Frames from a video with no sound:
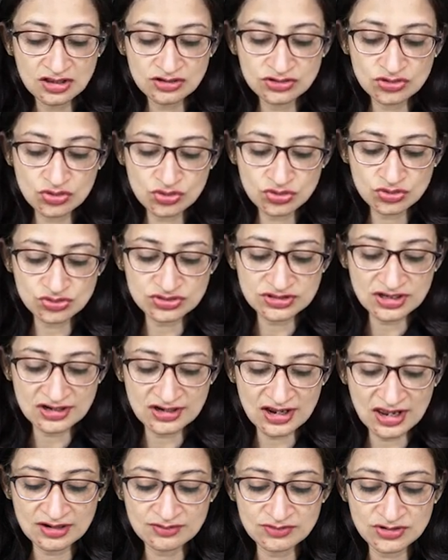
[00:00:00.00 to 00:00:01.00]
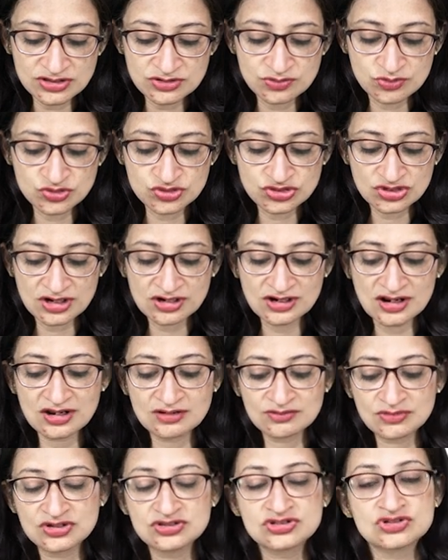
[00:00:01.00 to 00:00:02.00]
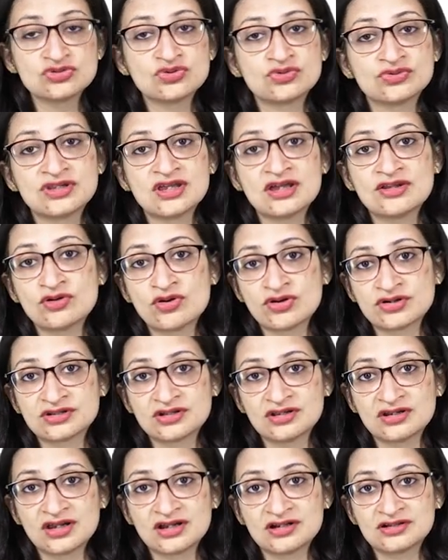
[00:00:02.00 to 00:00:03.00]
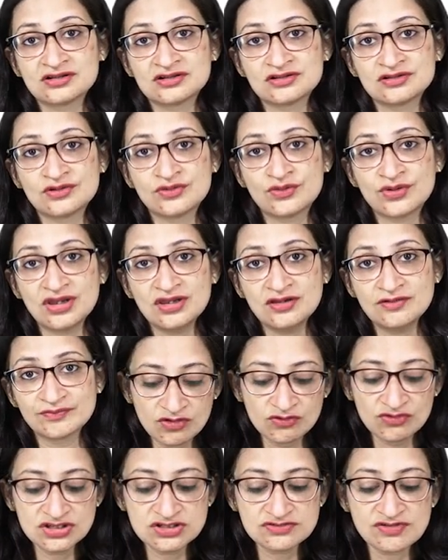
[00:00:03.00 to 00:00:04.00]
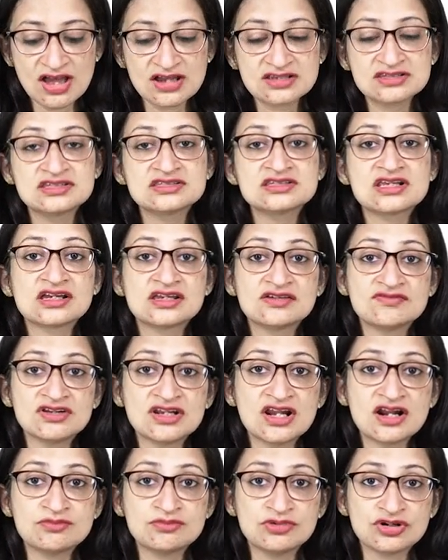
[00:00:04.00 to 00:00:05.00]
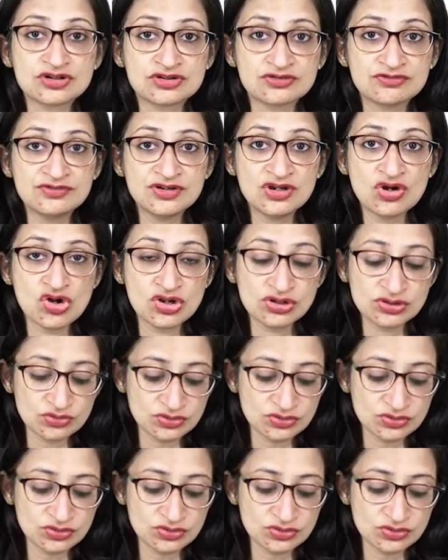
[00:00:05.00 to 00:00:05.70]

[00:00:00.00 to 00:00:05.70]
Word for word: No dose at 9 months, booster at 9 months. No, they are not correct okay which vaccines are given at birth we all